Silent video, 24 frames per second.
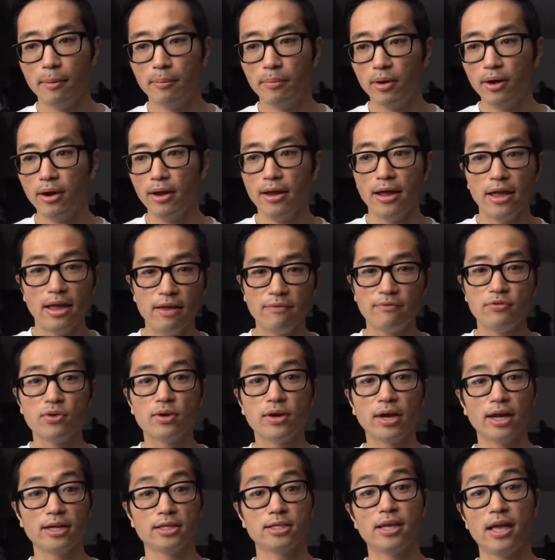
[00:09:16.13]
but if
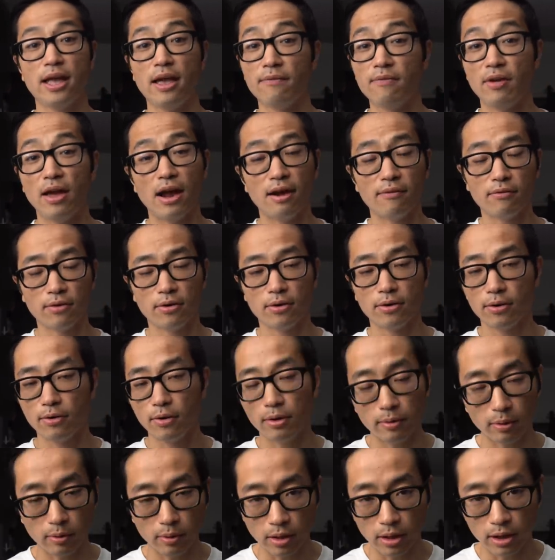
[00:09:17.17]
you guys have
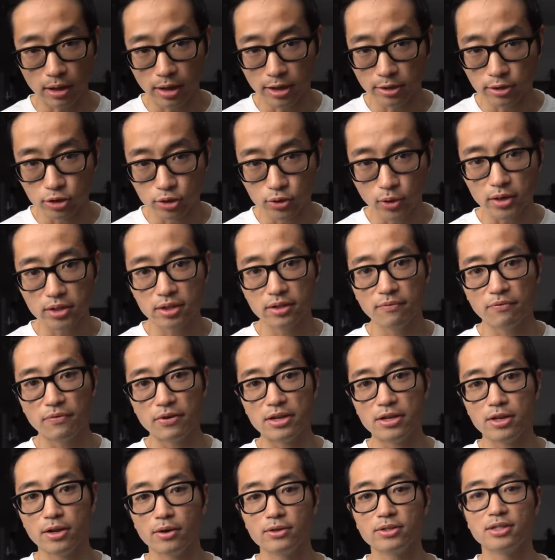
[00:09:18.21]
ever enjoyed the
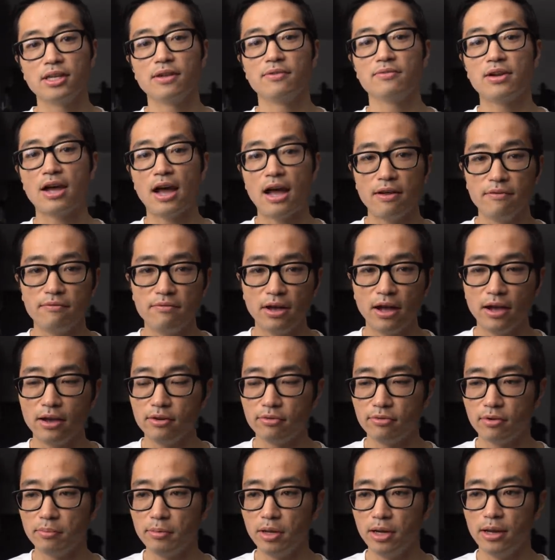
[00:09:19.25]
videos and have gotten
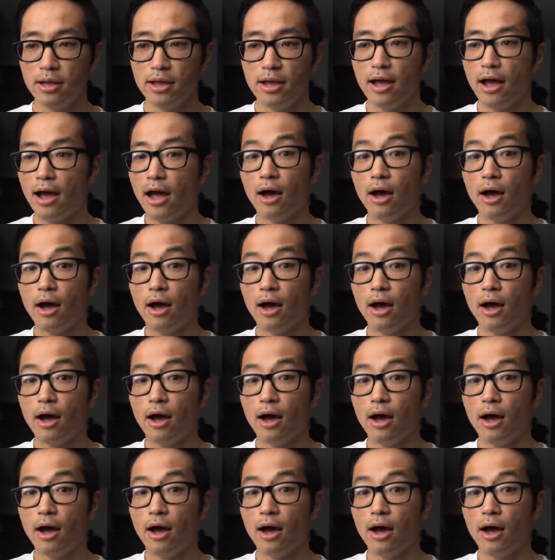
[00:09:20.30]
value from it,